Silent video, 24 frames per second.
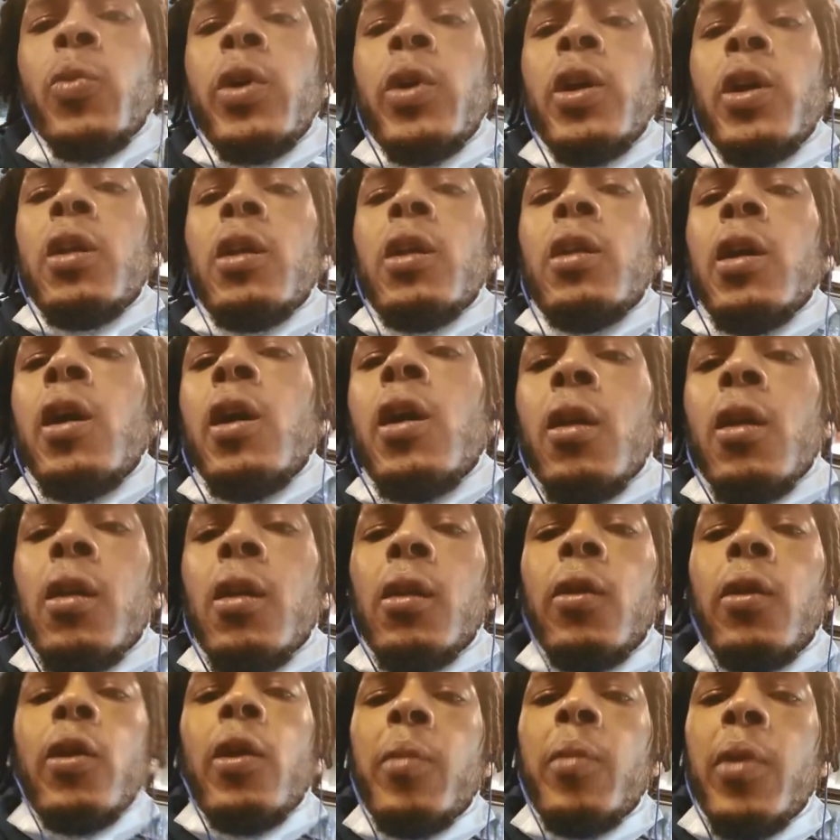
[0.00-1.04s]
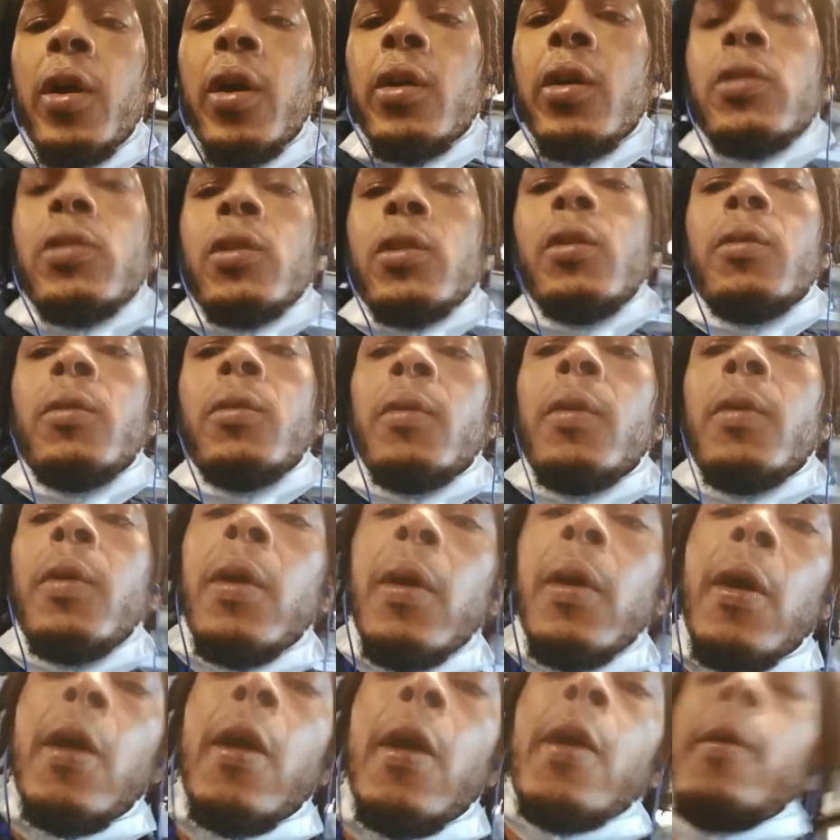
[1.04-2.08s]
we in the day of the Lord, man. So,
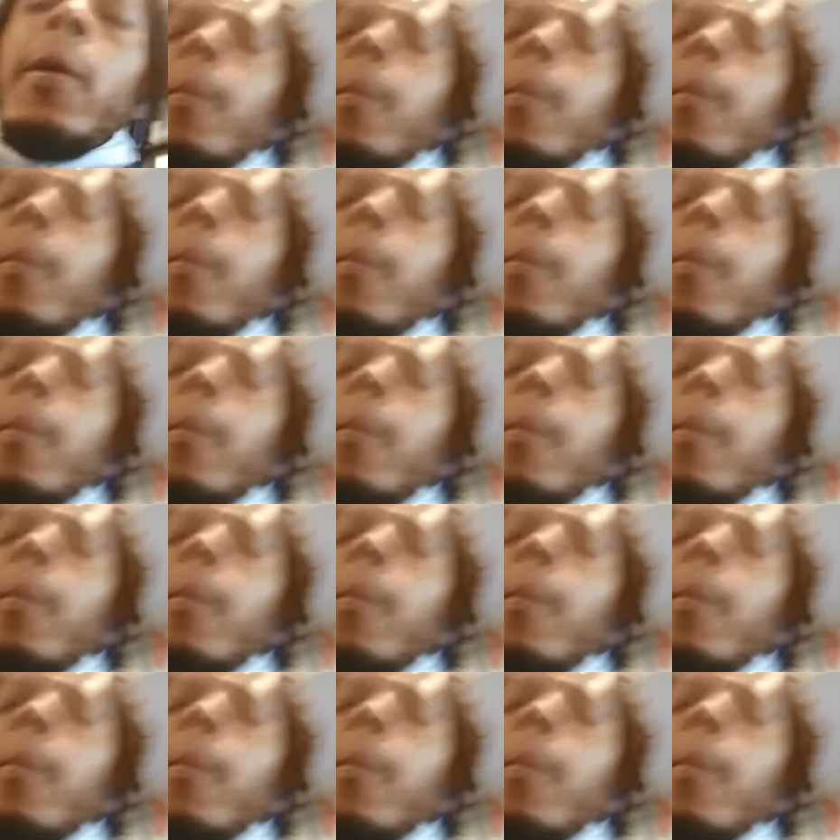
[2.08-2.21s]
all right.